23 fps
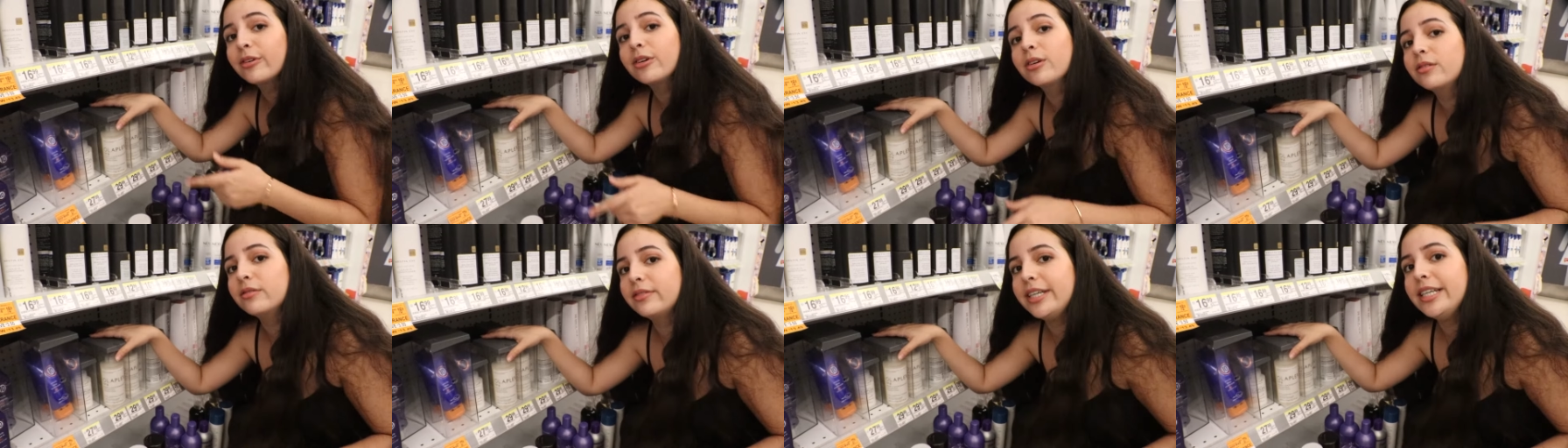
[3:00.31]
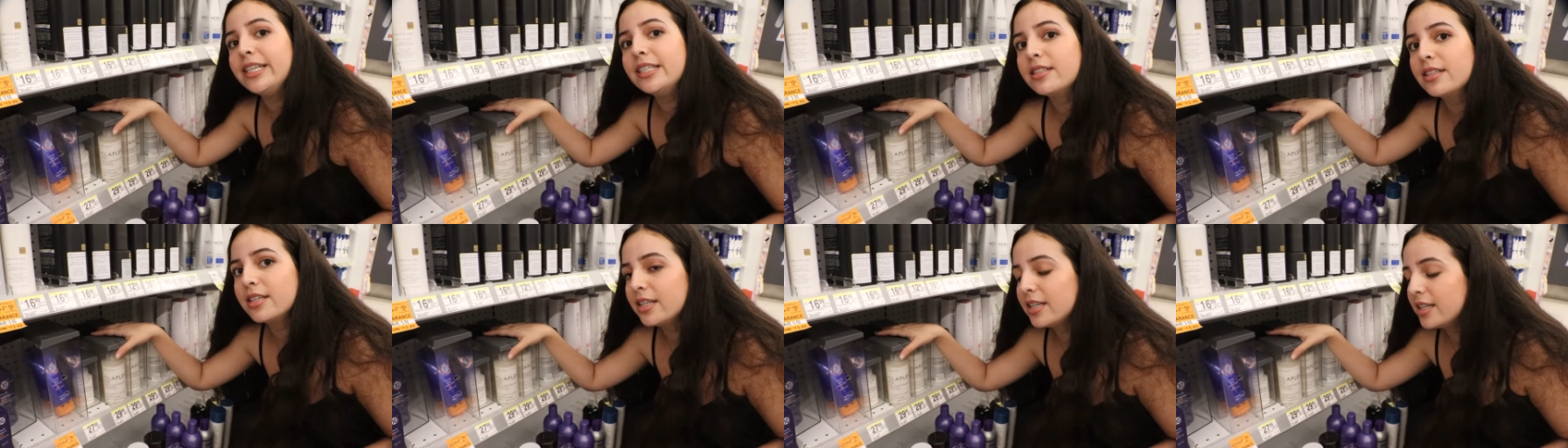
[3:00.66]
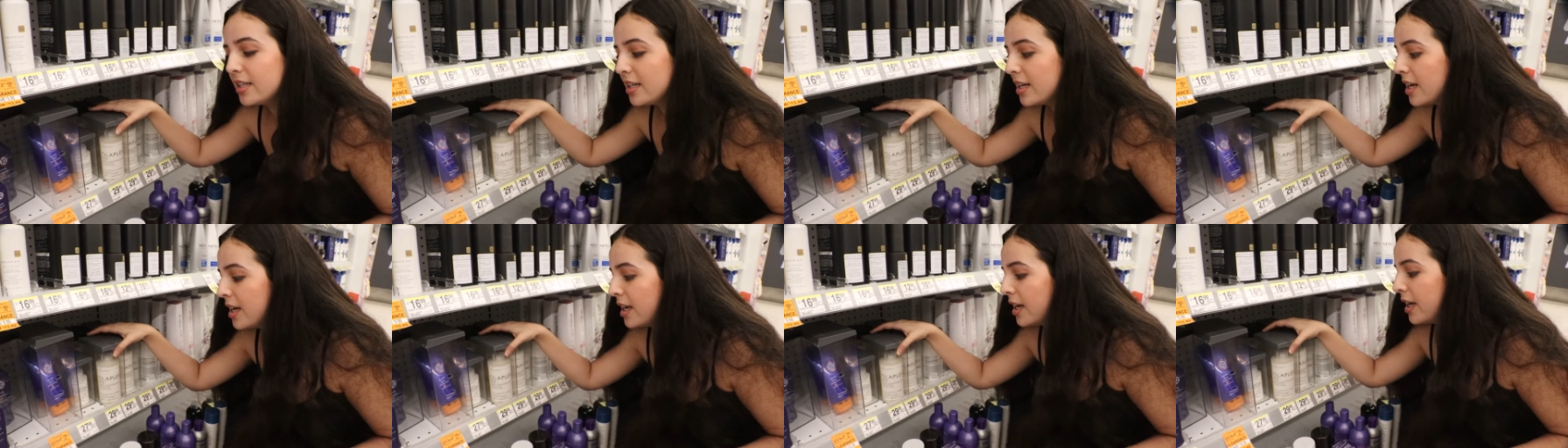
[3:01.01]
for a
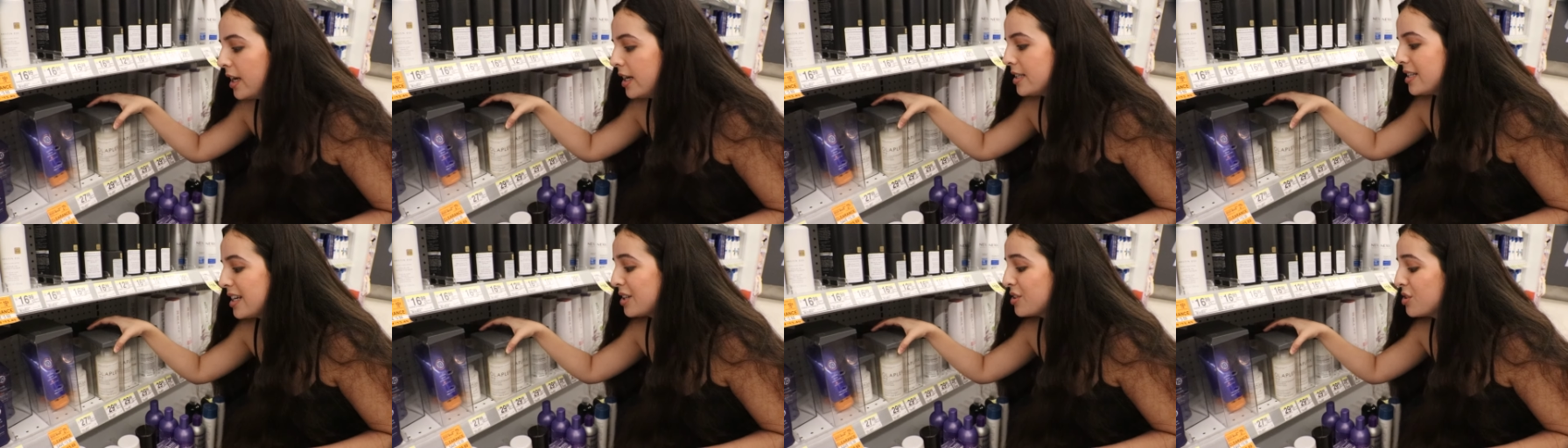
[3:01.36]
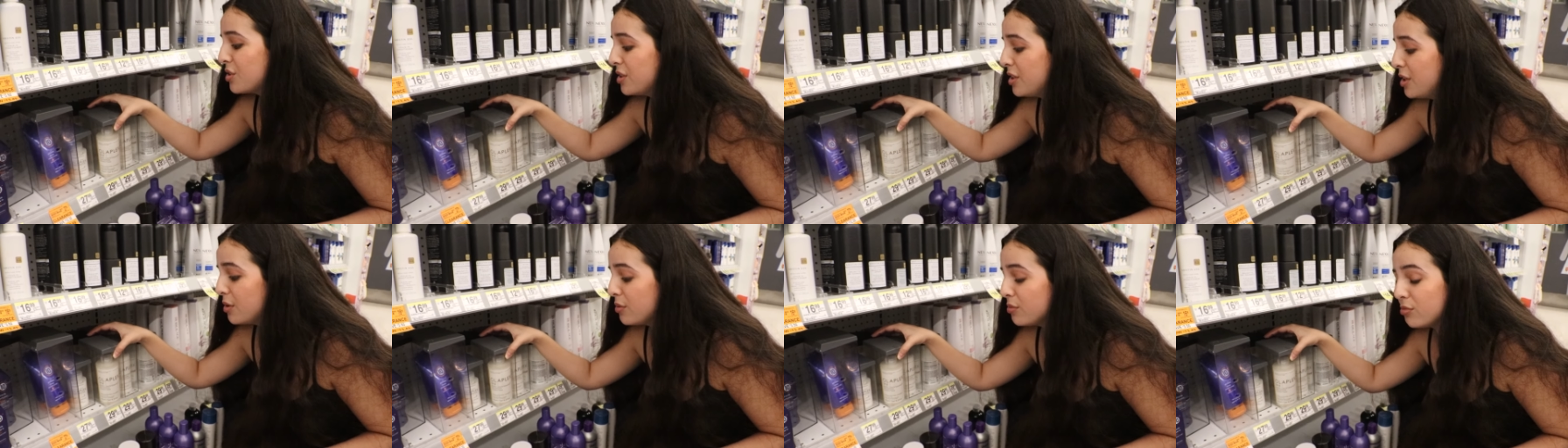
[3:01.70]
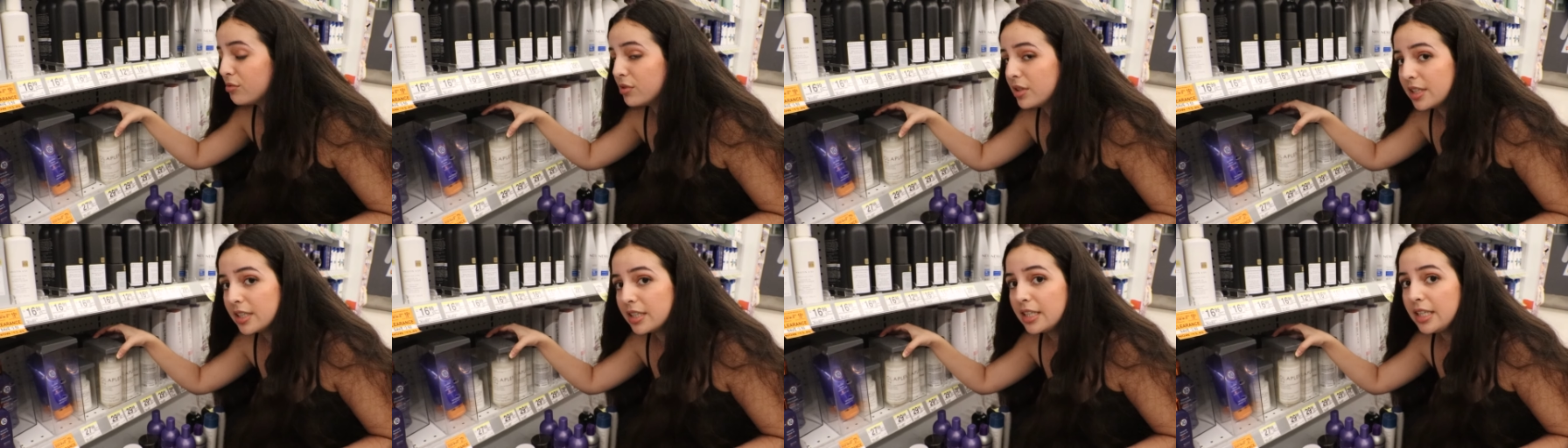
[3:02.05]
reason. It's actually a
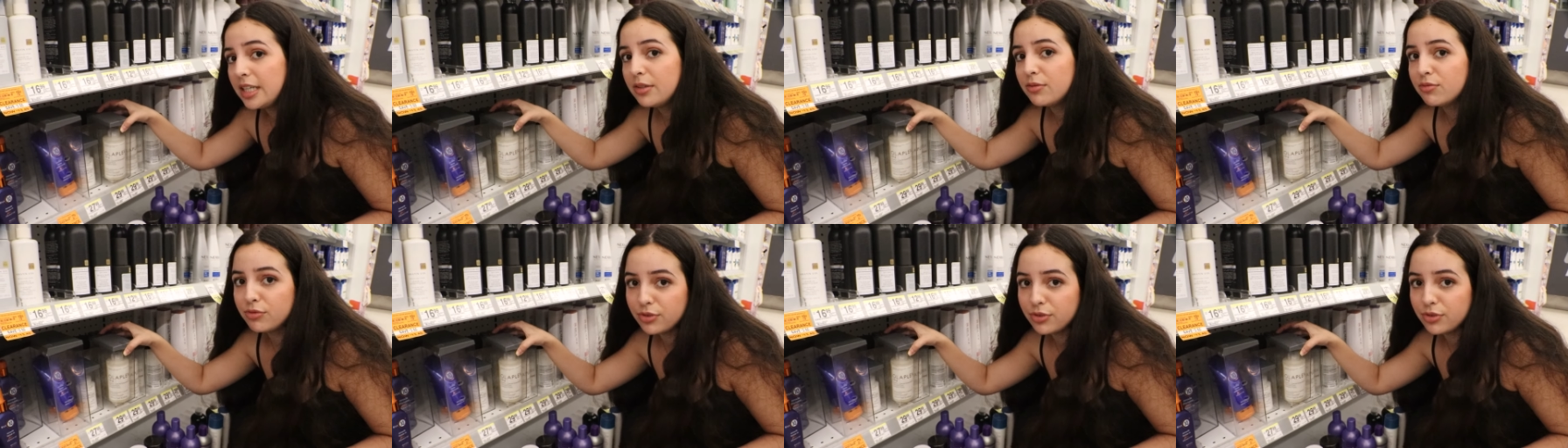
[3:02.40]
really,